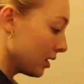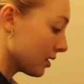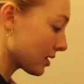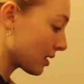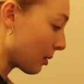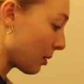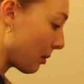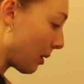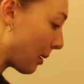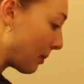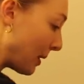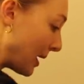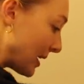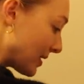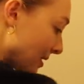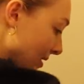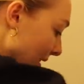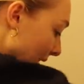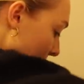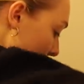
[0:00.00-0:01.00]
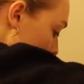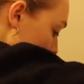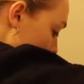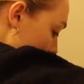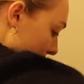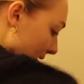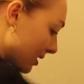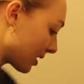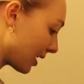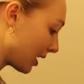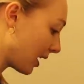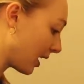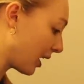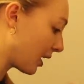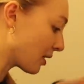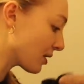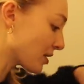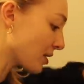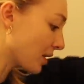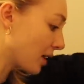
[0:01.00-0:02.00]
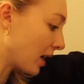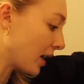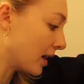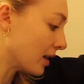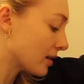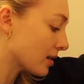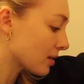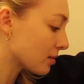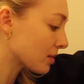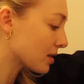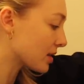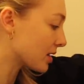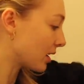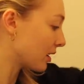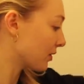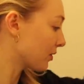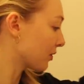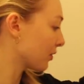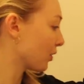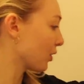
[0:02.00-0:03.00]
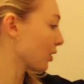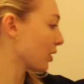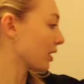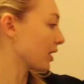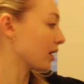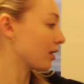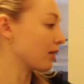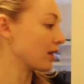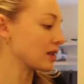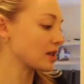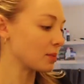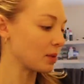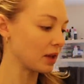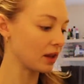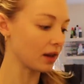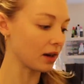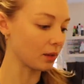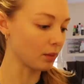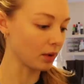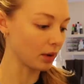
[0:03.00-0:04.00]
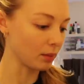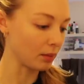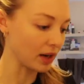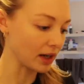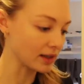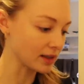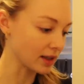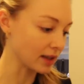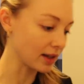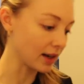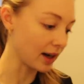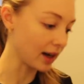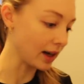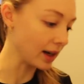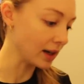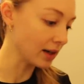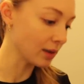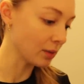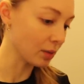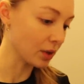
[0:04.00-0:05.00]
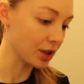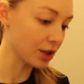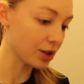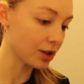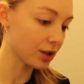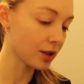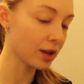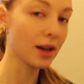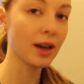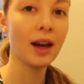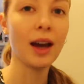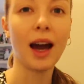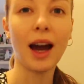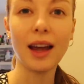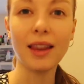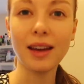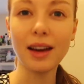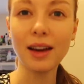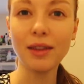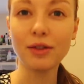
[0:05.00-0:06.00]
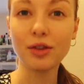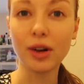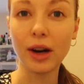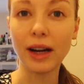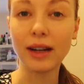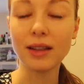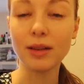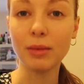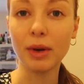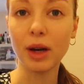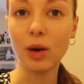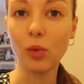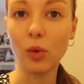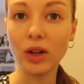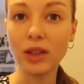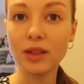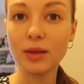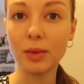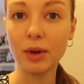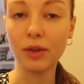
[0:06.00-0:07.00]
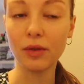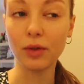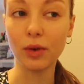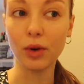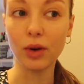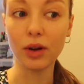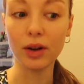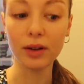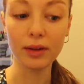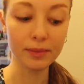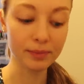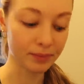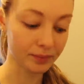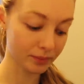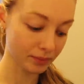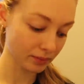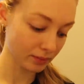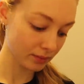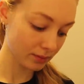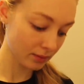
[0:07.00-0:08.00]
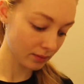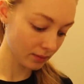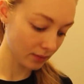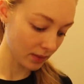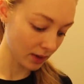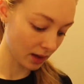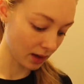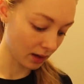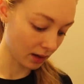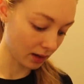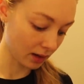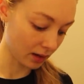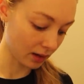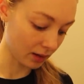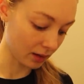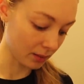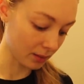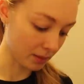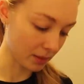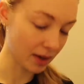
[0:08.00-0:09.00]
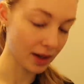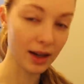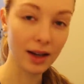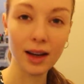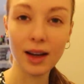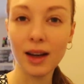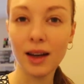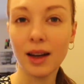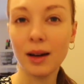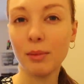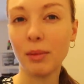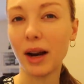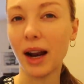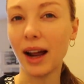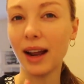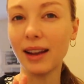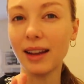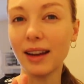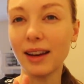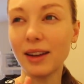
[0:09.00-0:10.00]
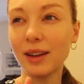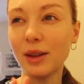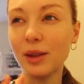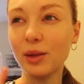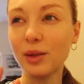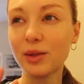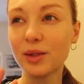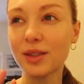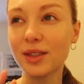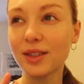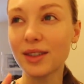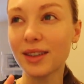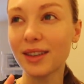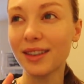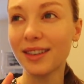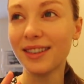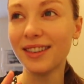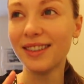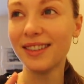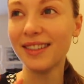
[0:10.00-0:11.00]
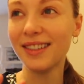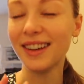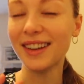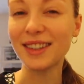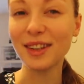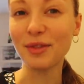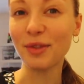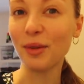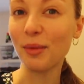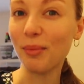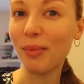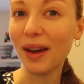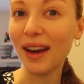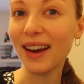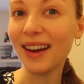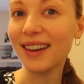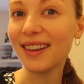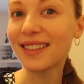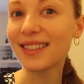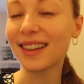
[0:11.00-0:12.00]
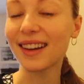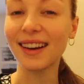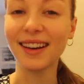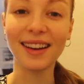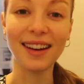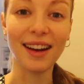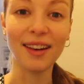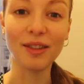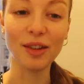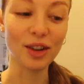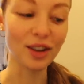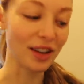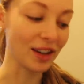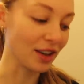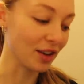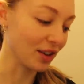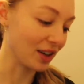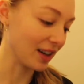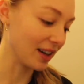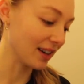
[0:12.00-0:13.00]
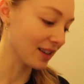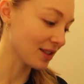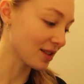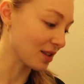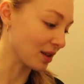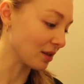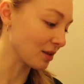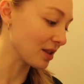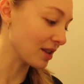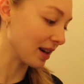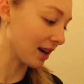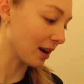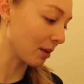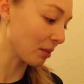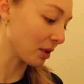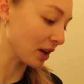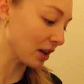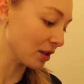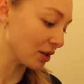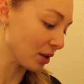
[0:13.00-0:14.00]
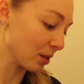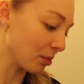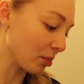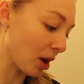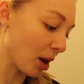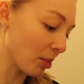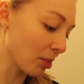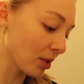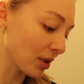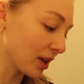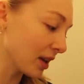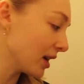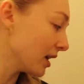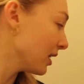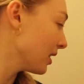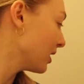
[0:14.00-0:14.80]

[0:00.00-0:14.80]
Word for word: some of my basics. I also got some stuff for a recipe that I want to make tonight, which I think I've tried to make once before. Um, but I like used a different base and I didn't have all the ingredients. So tonight I'm going to do it properly.